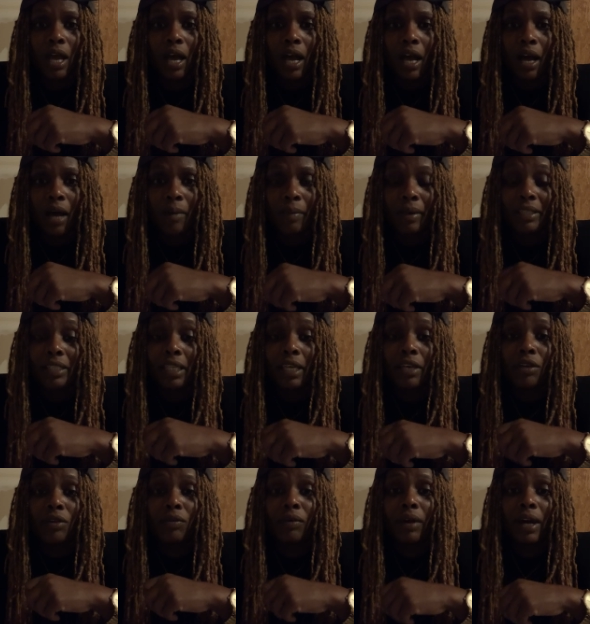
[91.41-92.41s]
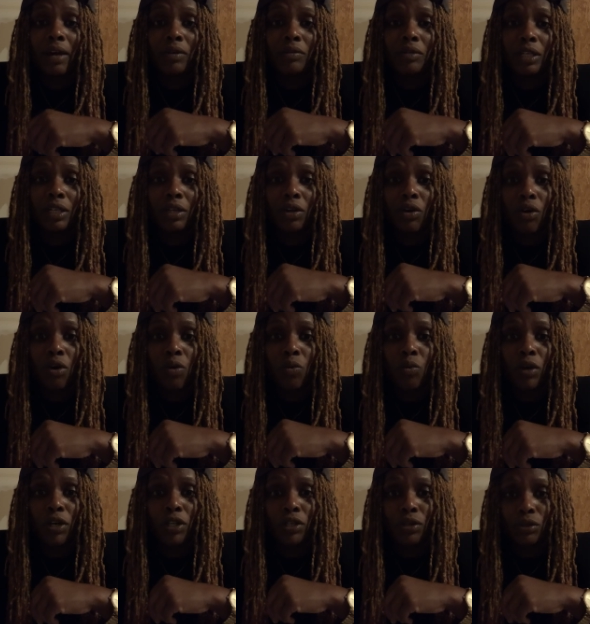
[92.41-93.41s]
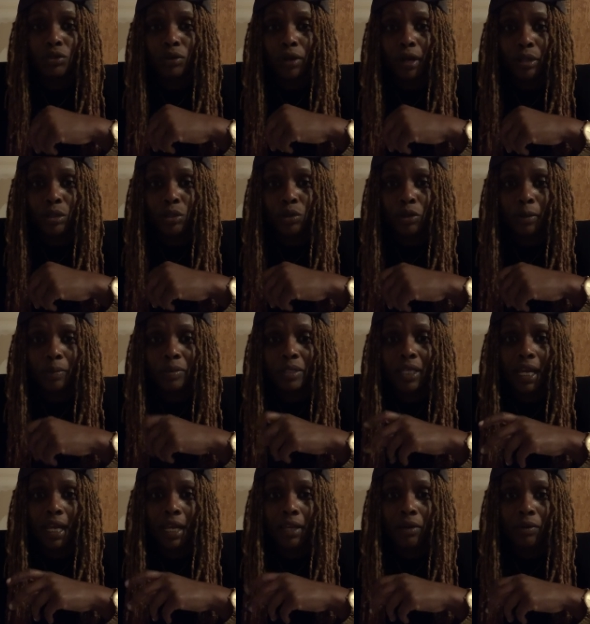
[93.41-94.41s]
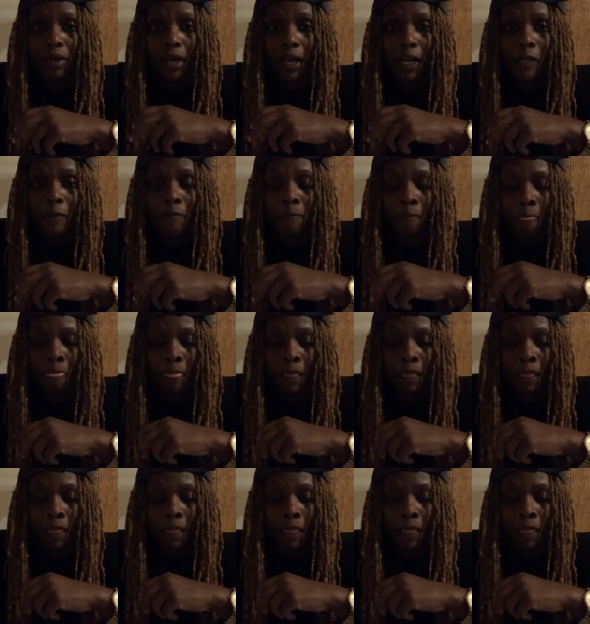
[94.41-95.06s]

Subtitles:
and stay grounded on what you're trying to obtain, okay?